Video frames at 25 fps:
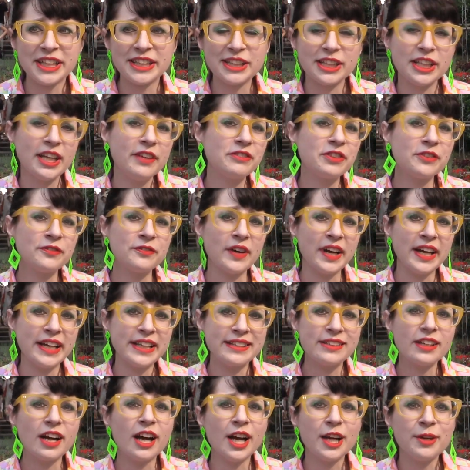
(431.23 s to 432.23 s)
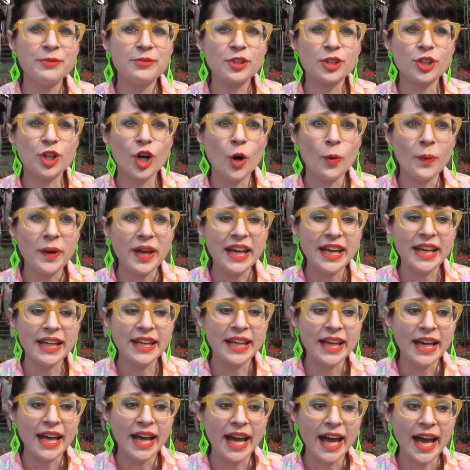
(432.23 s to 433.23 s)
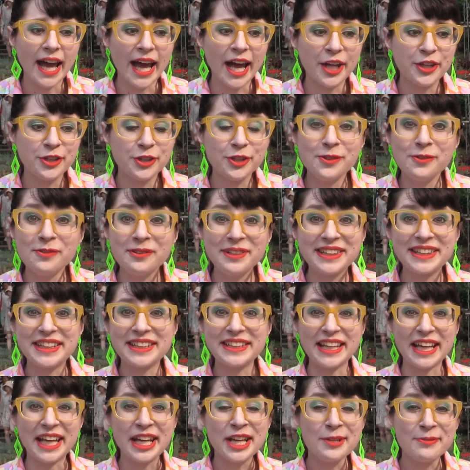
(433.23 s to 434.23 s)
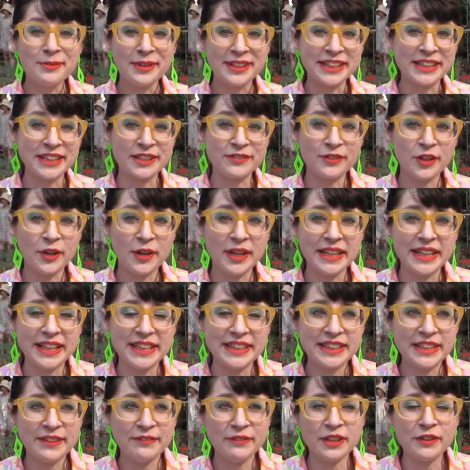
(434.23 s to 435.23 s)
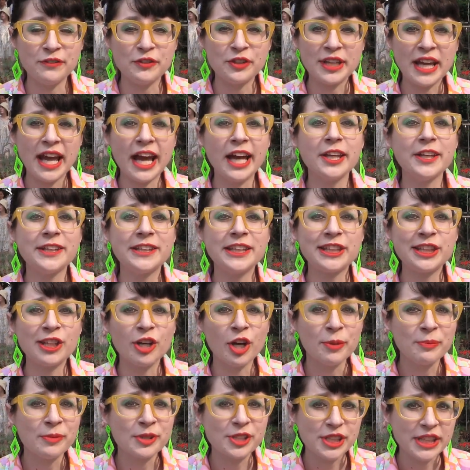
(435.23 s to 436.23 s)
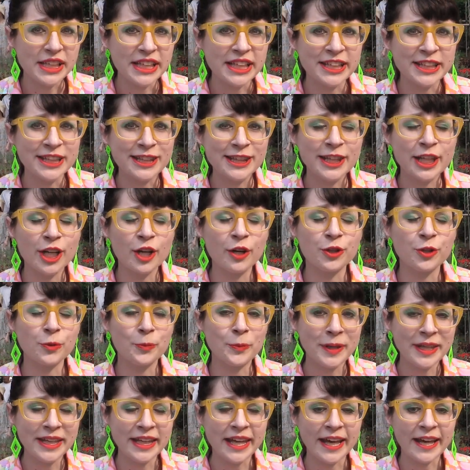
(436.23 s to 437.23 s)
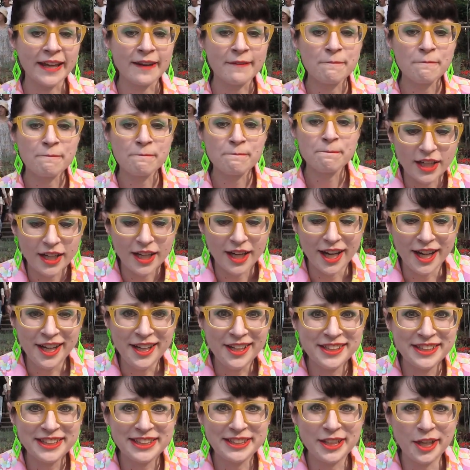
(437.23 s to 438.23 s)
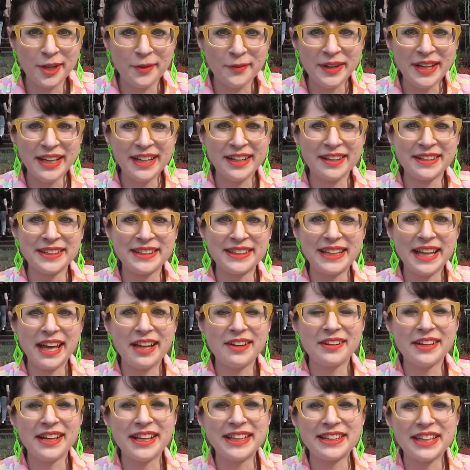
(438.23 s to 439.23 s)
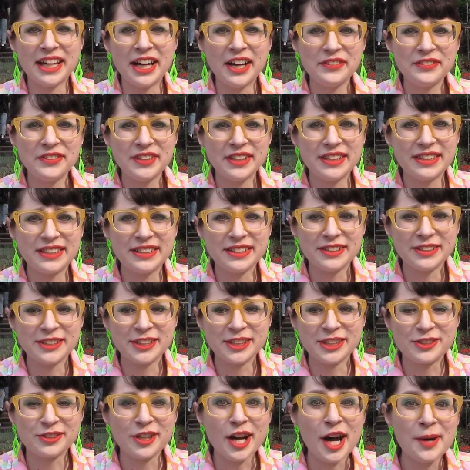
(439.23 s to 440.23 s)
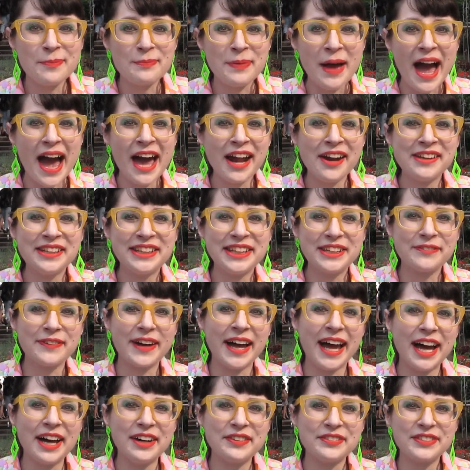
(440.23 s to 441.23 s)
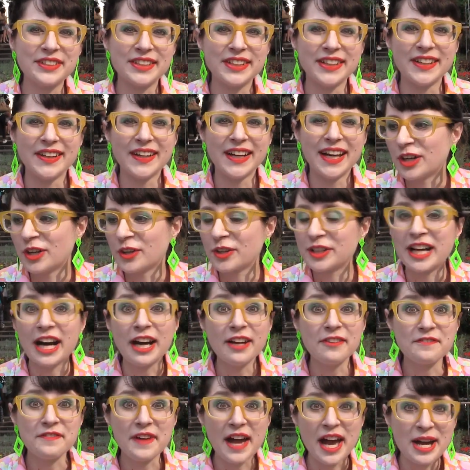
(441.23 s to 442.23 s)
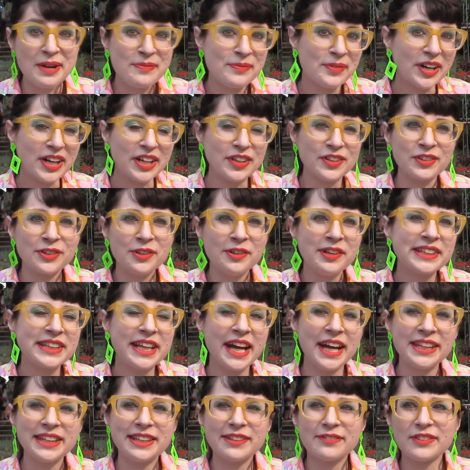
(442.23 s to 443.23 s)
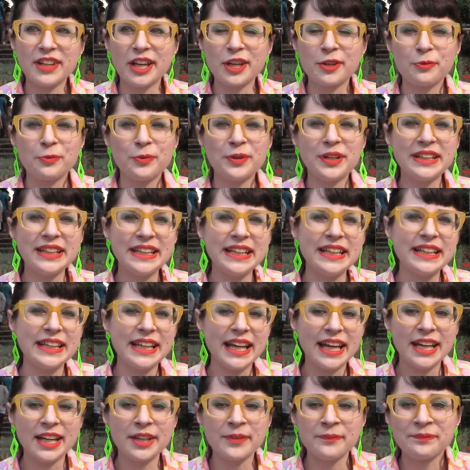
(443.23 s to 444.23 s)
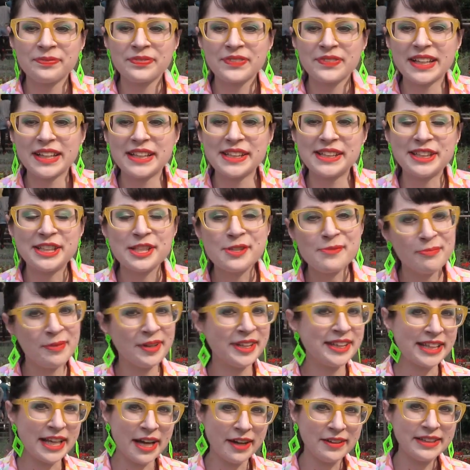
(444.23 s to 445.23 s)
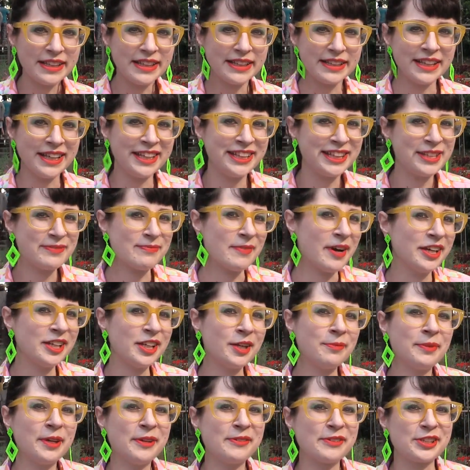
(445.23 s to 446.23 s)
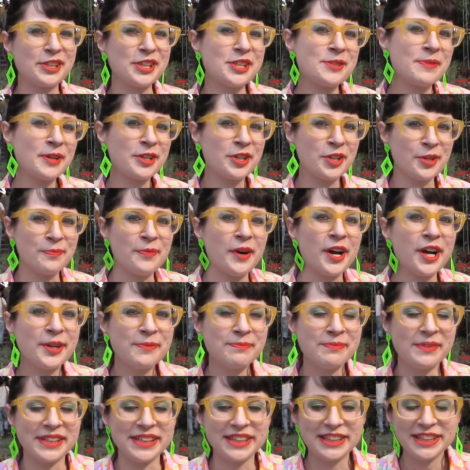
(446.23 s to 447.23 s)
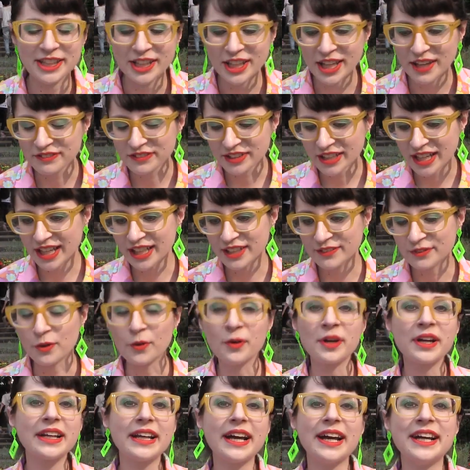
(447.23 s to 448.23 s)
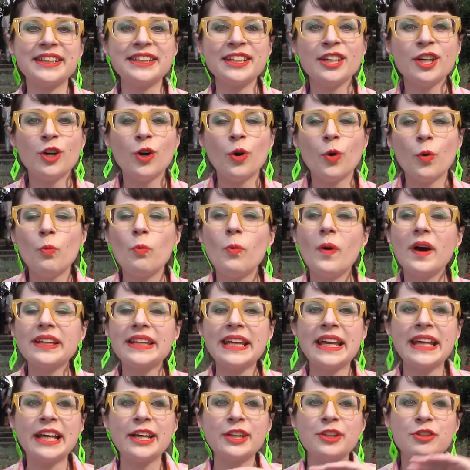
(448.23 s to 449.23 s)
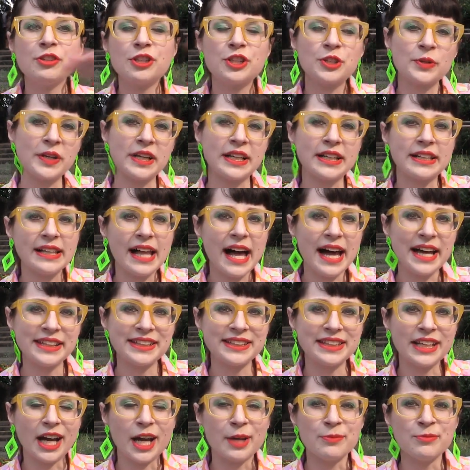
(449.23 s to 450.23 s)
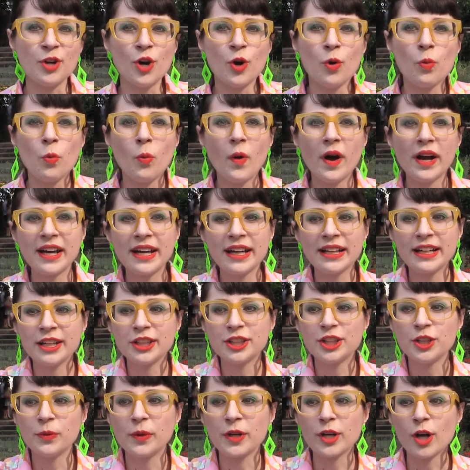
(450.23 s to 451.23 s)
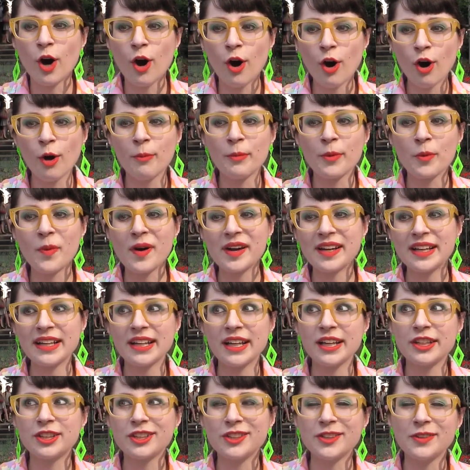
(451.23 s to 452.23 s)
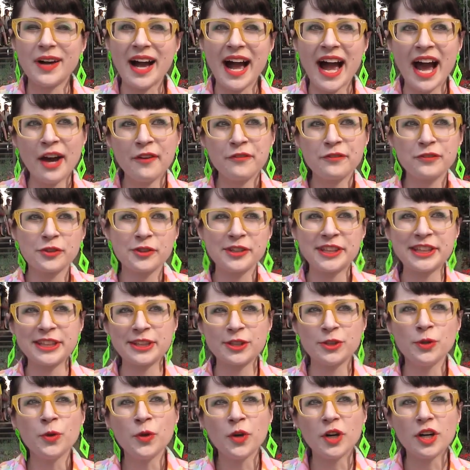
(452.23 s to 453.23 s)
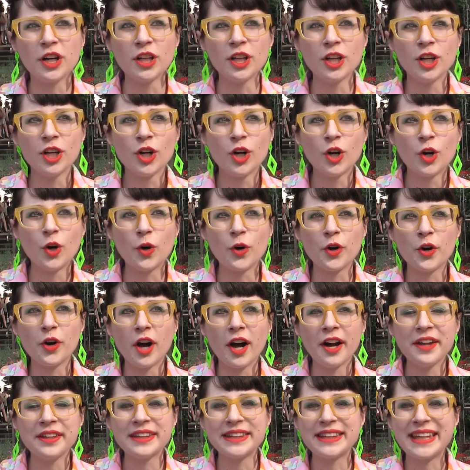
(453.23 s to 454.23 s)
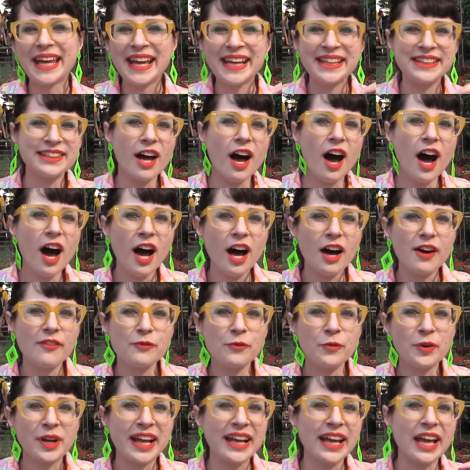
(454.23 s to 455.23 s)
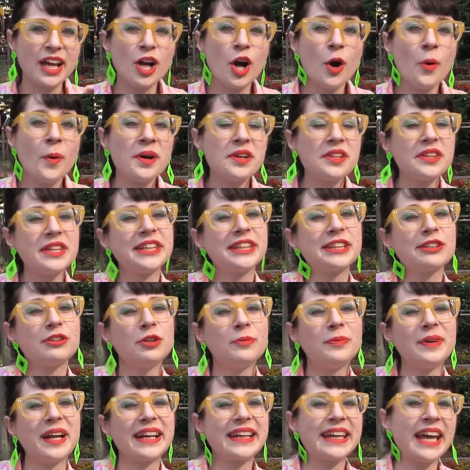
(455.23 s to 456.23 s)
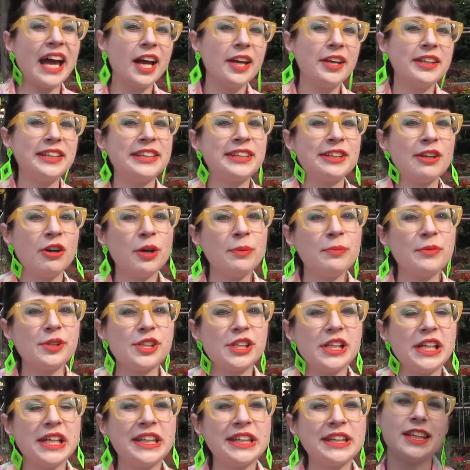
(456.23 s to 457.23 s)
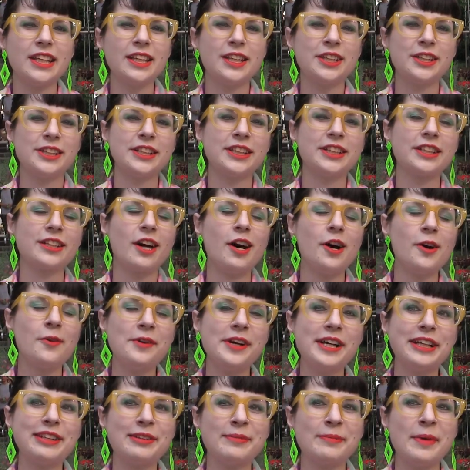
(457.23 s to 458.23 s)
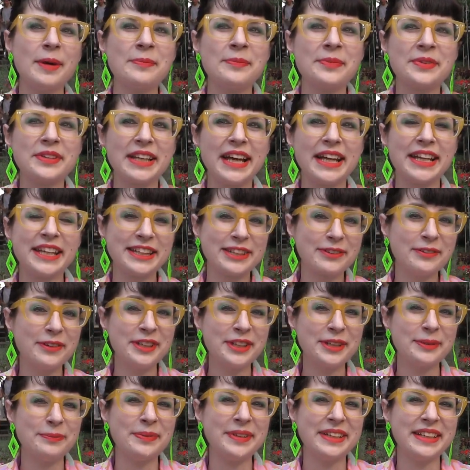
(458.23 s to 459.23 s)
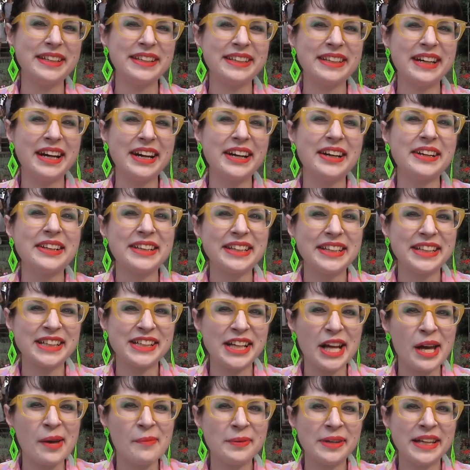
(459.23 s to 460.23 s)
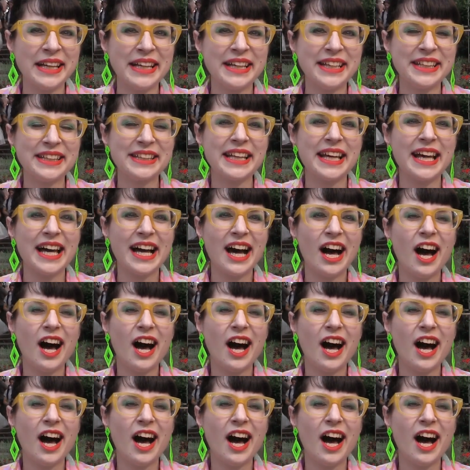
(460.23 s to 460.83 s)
So you have to find time to go in and use the tables at the very least, even if you can't use the sewing machines there on the weekend. I just go in on Saturdays often to draw patterns if I have to, or cut fabric, or those kinds of like really like simple sounding things. You might not be able to do them at your apartment, so you have to kind of organize what can I do during class time, what can I do at home, and what can I do after school or on days off when I can go into the school but I can't use the sewing machines. You should always remember that it's going to be entirely in Japanese.